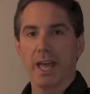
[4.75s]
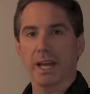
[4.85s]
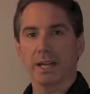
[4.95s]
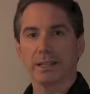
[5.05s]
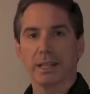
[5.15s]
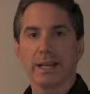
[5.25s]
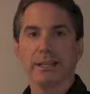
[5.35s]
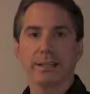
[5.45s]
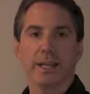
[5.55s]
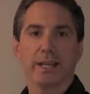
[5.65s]
and I'd
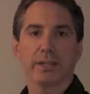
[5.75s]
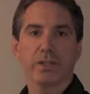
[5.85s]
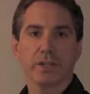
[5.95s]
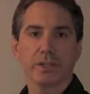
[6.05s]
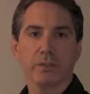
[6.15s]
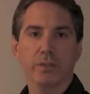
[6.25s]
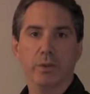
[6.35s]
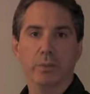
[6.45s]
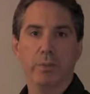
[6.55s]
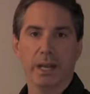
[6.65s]
like to take just a
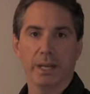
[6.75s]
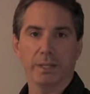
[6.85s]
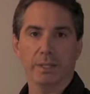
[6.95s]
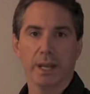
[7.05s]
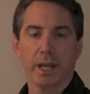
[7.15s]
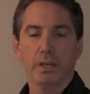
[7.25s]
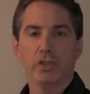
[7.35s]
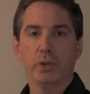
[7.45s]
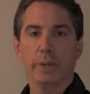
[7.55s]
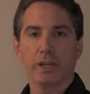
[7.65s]
few minutes
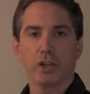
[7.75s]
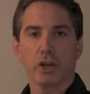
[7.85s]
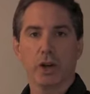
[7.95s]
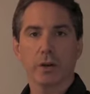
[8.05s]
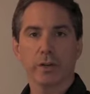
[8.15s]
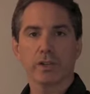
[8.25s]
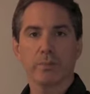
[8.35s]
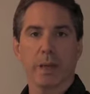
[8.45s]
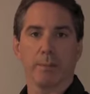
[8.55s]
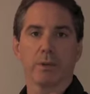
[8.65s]
to encourage
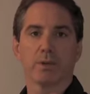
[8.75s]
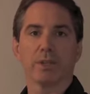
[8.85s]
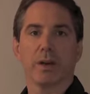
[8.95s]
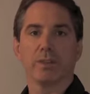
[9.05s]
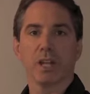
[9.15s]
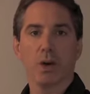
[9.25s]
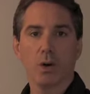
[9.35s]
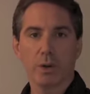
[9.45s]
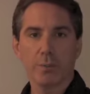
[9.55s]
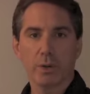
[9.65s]
members of the
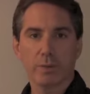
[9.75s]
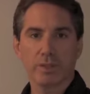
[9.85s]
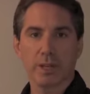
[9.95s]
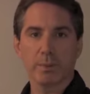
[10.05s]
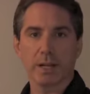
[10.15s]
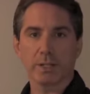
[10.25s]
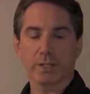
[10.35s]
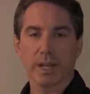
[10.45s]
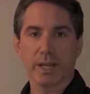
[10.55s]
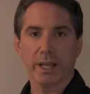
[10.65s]
Automotive ZMOT
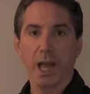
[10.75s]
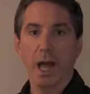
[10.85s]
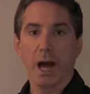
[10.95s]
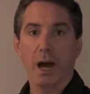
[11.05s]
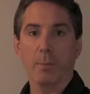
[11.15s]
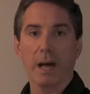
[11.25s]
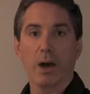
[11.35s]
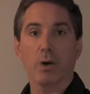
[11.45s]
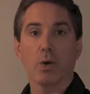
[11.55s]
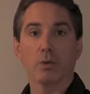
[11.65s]
study
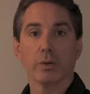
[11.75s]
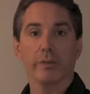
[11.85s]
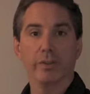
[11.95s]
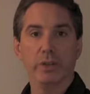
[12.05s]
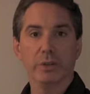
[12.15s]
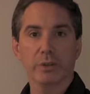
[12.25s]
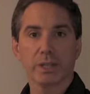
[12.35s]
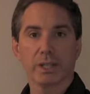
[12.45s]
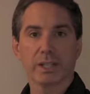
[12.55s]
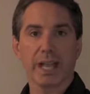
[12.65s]
about review
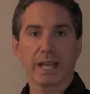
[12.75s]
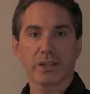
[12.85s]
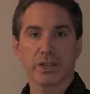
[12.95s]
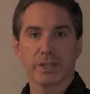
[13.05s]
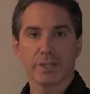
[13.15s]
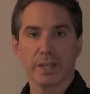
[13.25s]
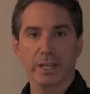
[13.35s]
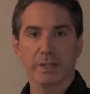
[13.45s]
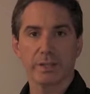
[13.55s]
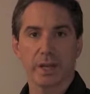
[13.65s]
collections
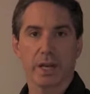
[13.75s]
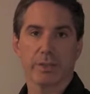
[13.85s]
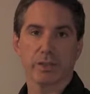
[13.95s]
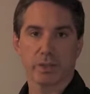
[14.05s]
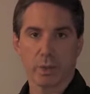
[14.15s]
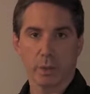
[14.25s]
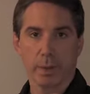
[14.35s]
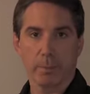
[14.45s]
inside the store.